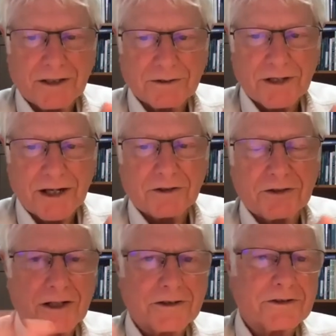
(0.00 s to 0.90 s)
I was down in
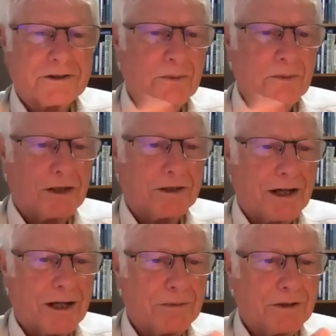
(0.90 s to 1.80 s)
Tennessee one
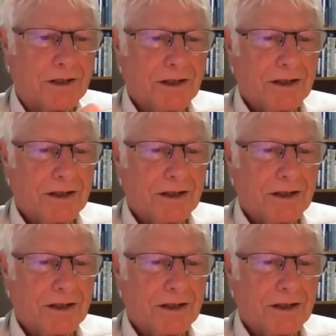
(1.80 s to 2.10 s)
time, and